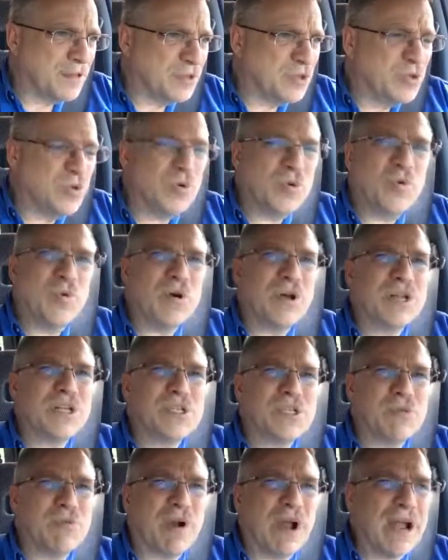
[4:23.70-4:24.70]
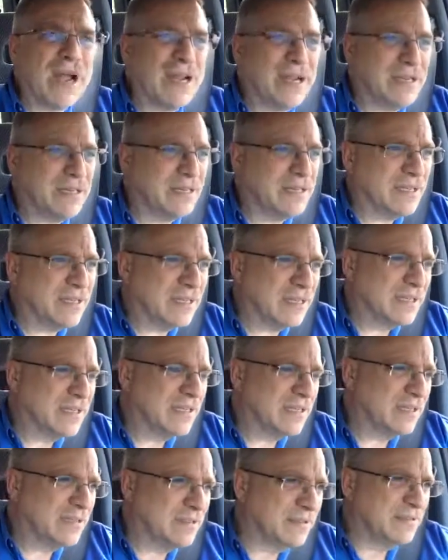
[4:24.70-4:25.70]
Doing what is right,
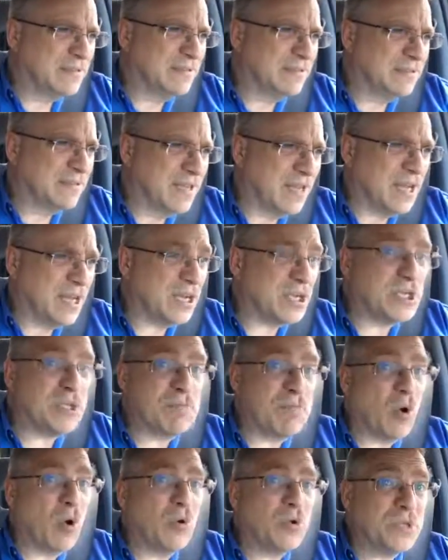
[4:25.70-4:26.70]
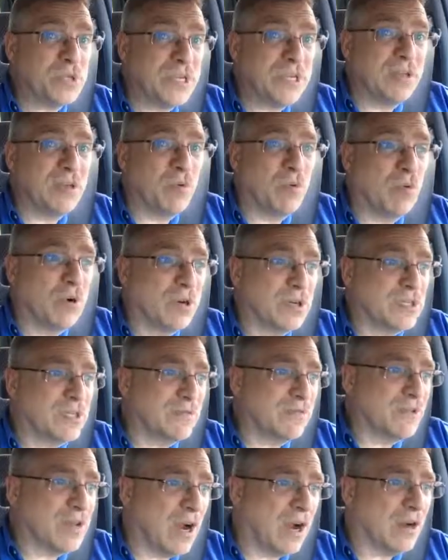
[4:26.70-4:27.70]
exposing the works
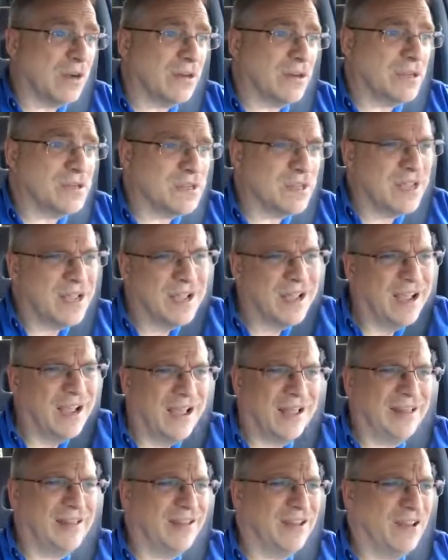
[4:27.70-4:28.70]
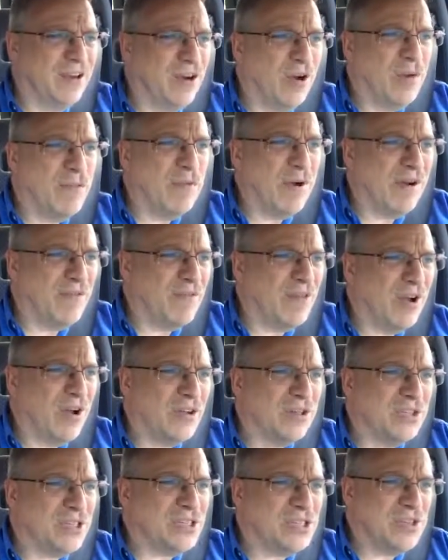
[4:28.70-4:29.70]
of darkness, and, you know, above
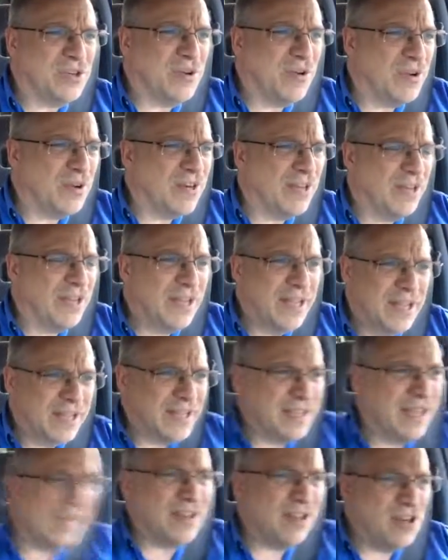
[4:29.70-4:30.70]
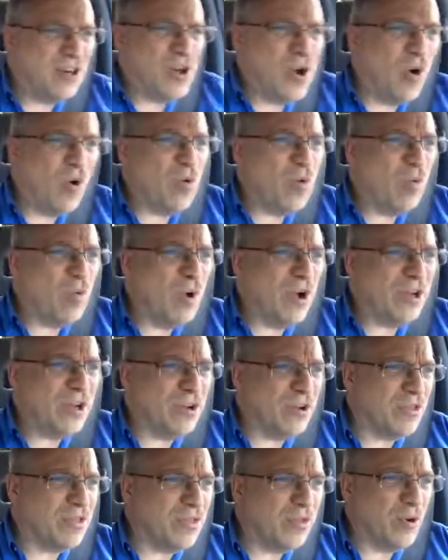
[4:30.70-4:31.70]
all, just, you know what, getting to know what
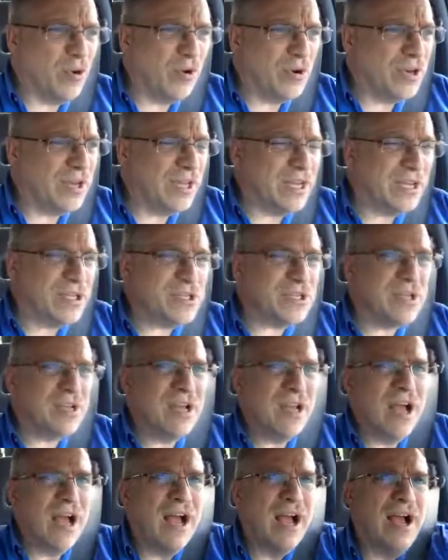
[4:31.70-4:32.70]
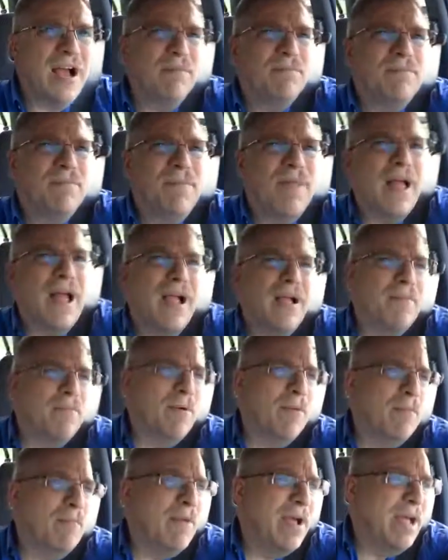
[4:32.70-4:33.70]
your authority is. I am
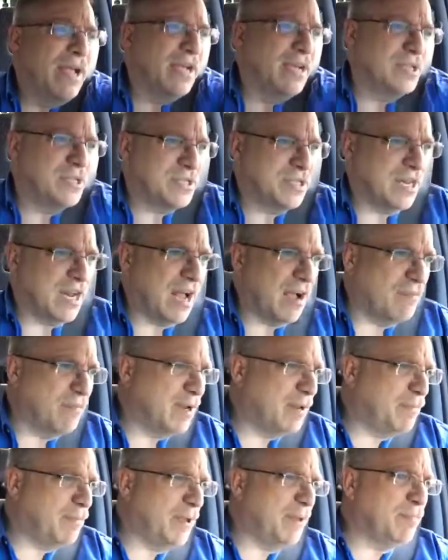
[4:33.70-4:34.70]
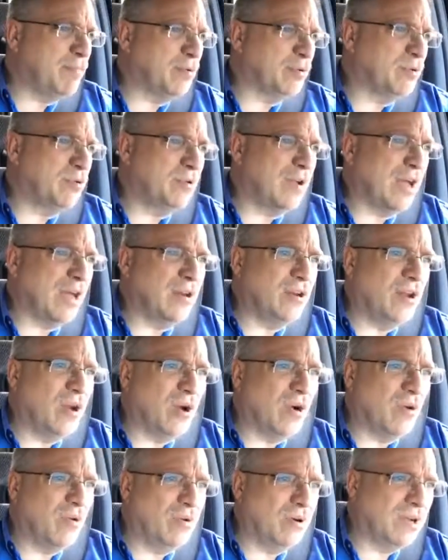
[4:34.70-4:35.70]
amazed at how many people do not
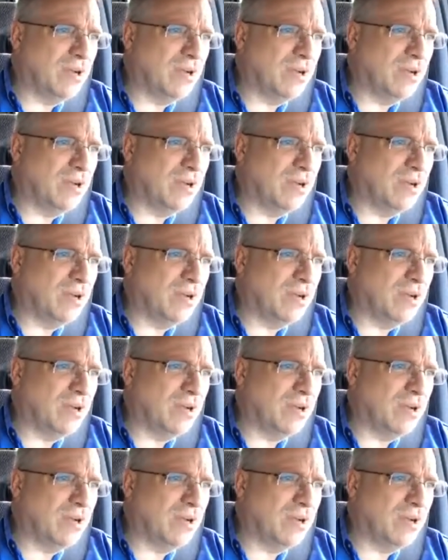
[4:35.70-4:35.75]
know